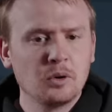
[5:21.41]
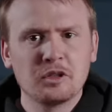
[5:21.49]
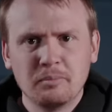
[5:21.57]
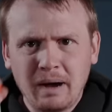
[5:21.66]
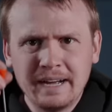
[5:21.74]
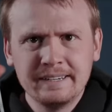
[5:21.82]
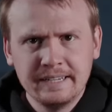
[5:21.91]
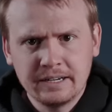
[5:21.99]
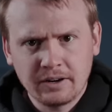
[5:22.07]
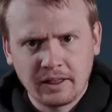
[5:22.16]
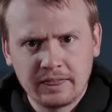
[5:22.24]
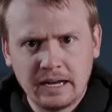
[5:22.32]
With my
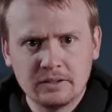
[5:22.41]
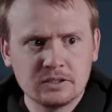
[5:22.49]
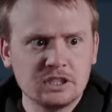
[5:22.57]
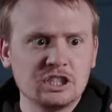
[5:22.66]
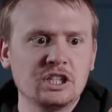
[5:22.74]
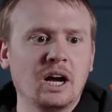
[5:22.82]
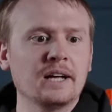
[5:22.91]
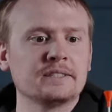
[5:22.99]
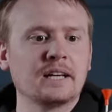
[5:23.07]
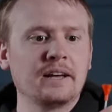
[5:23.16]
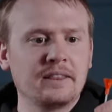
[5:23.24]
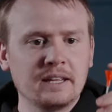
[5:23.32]
near a thousand
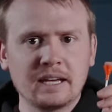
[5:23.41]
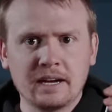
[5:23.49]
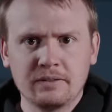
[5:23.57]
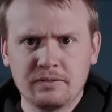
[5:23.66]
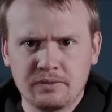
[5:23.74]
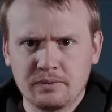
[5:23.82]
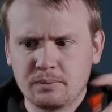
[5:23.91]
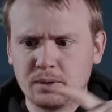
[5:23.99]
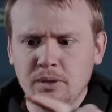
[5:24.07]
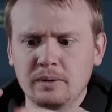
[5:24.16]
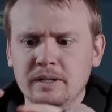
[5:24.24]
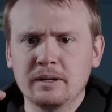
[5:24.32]
shots, I think I've
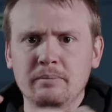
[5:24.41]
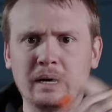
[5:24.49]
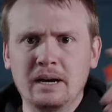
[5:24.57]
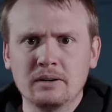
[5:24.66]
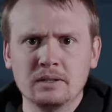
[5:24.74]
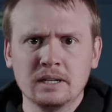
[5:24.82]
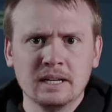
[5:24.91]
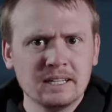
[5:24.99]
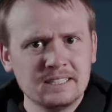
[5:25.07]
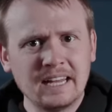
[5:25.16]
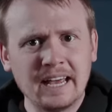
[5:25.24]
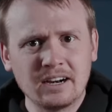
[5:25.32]
ruined about
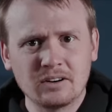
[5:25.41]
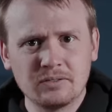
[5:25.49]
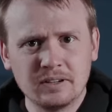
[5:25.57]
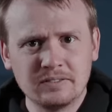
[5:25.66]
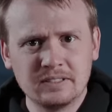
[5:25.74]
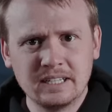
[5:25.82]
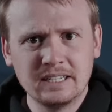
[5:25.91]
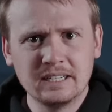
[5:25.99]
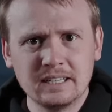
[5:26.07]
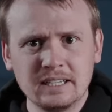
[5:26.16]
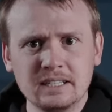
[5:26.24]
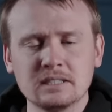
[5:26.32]
10 or
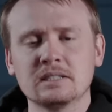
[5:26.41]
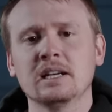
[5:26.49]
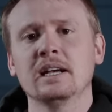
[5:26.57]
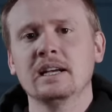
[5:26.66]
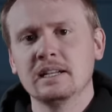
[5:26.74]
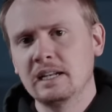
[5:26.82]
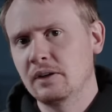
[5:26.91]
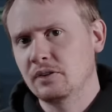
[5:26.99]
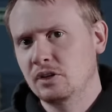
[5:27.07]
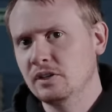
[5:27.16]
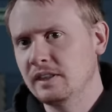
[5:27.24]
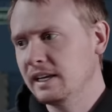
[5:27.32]
15 of these. Now,
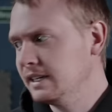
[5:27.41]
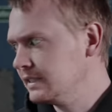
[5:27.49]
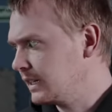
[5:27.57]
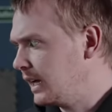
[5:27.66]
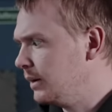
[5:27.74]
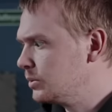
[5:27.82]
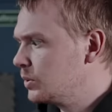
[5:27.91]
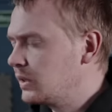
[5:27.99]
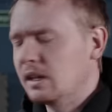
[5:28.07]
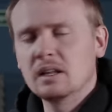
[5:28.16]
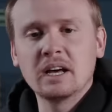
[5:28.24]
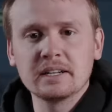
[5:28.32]
the good thing is it comes
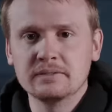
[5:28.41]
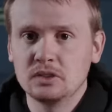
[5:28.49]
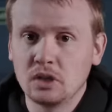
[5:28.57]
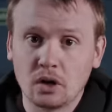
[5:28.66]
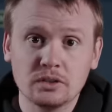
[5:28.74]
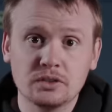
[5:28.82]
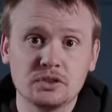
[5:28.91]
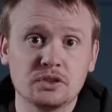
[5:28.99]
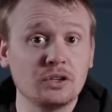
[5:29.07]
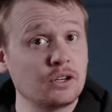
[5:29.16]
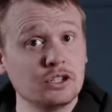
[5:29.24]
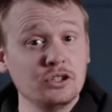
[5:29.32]
with a lot of darts,
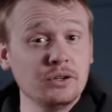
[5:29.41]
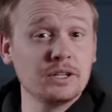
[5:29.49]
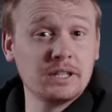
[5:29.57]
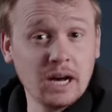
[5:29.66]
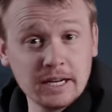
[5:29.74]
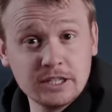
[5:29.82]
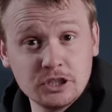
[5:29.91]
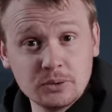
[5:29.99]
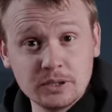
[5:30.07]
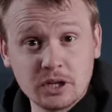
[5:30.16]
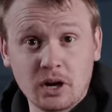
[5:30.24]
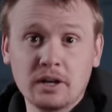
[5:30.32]
so you can shoot a ton
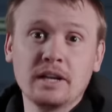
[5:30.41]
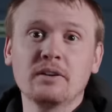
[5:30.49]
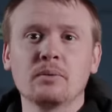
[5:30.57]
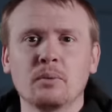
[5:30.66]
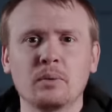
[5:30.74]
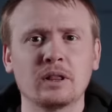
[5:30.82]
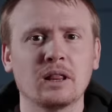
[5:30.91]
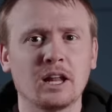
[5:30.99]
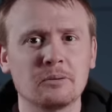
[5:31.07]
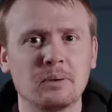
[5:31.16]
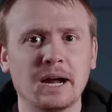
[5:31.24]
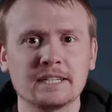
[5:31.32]
into a target with a
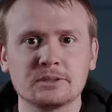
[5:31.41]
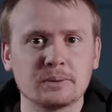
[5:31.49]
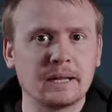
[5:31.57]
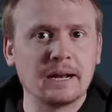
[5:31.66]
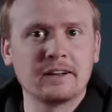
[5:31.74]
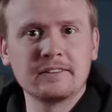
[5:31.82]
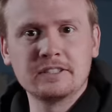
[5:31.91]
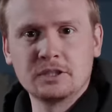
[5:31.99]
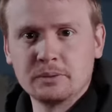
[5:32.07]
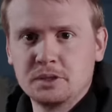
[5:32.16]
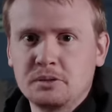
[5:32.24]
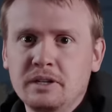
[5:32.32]
lot of practice without having
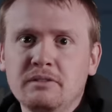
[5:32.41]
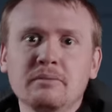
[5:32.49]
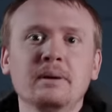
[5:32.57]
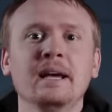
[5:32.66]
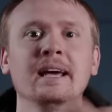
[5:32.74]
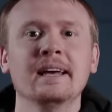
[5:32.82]
to retrieve them.